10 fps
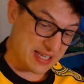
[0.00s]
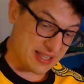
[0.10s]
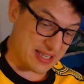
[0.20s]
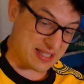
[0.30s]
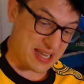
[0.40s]

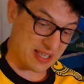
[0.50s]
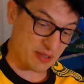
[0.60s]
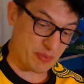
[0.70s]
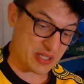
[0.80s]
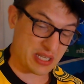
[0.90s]
Their tackling
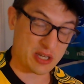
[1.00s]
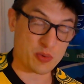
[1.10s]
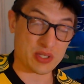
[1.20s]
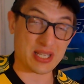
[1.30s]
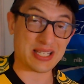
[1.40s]
percentage
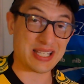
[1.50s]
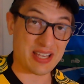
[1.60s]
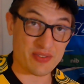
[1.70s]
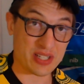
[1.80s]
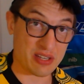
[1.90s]
was at
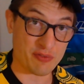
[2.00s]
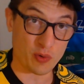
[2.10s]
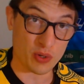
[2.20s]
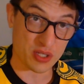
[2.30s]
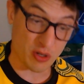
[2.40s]

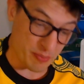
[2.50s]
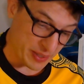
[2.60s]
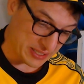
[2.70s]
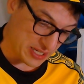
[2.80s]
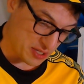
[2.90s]
74, so a
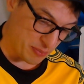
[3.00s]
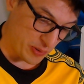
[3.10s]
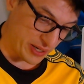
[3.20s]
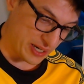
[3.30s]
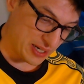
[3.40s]
bit
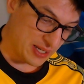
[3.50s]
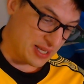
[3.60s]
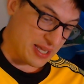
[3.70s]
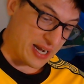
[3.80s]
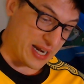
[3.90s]
disappointing.
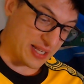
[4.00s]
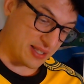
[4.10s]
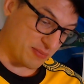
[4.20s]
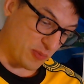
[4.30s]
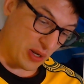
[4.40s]

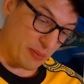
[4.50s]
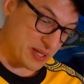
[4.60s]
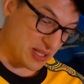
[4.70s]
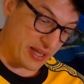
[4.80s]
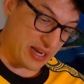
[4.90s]
The
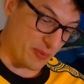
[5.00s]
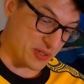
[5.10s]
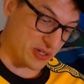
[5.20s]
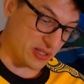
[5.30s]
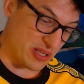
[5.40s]
Wallabies lineout was
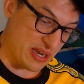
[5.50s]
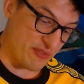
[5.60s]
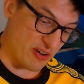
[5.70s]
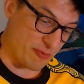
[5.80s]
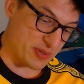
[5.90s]
good,
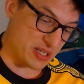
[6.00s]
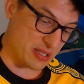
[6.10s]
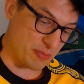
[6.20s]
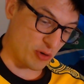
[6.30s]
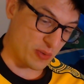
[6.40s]
95%.
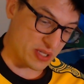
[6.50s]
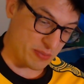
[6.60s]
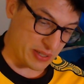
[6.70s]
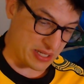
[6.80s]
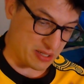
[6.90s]
The Pumas a
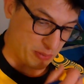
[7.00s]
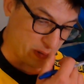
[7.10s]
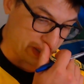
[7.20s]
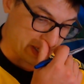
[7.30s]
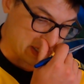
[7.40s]
bit
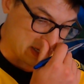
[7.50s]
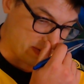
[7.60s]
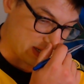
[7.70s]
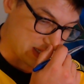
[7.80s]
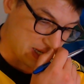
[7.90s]
disappointing at
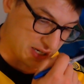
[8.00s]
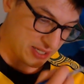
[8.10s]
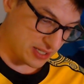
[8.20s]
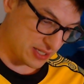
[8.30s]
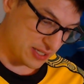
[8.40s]

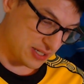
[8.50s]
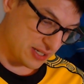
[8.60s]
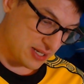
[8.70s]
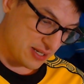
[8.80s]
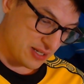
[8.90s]
76.
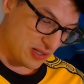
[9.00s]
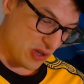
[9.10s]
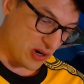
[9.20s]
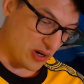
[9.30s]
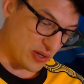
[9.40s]

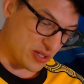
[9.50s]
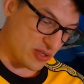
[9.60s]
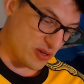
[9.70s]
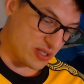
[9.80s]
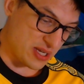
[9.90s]
Knock-ons
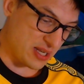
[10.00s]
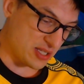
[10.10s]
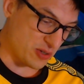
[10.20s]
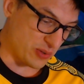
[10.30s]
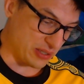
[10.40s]
13
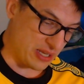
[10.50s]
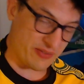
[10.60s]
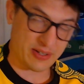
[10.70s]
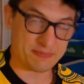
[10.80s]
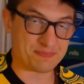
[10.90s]
to
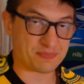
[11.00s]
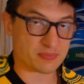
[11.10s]
11.